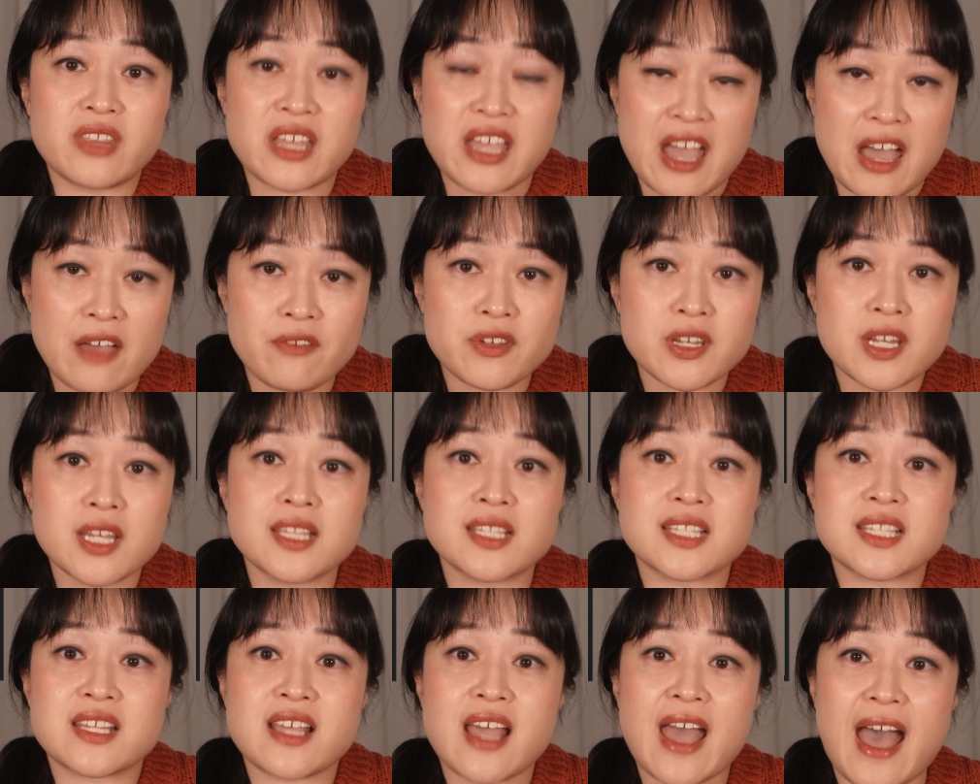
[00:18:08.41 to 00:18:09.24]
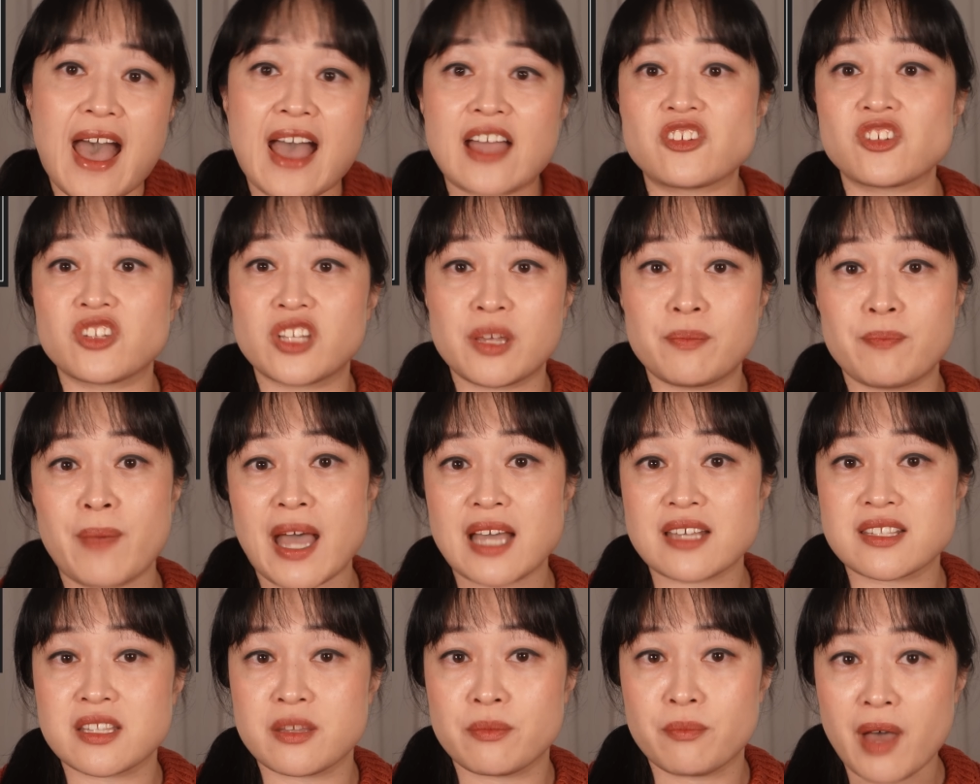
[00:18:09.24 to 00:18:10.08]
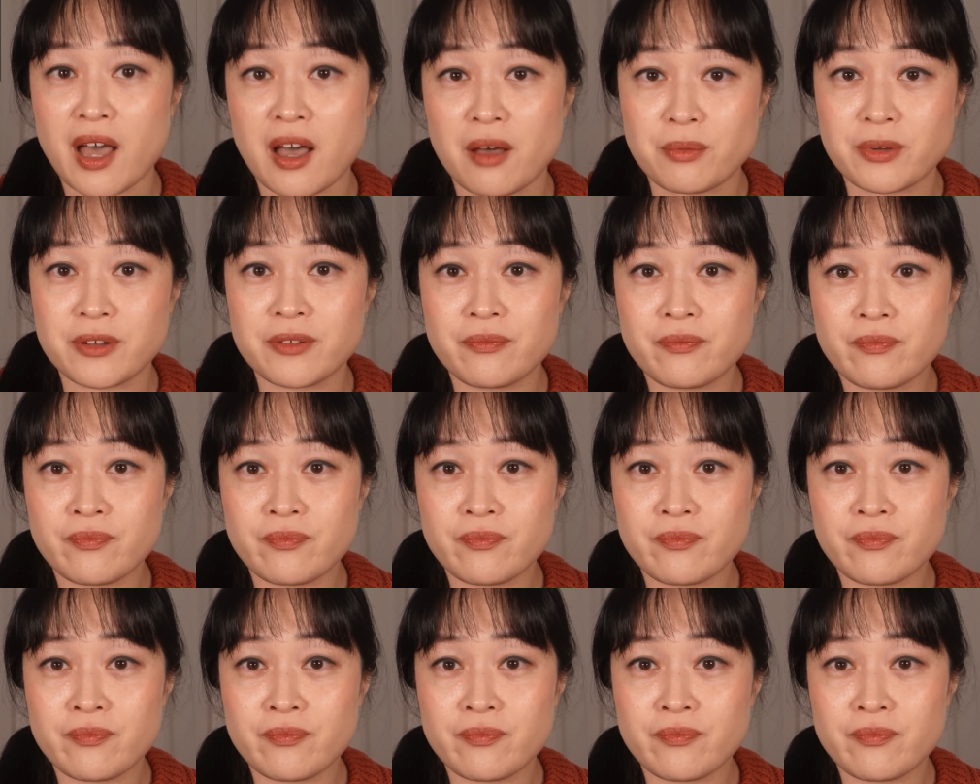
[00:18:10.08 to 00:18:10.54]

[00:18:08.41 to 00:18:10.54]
the evidence actually backs them up.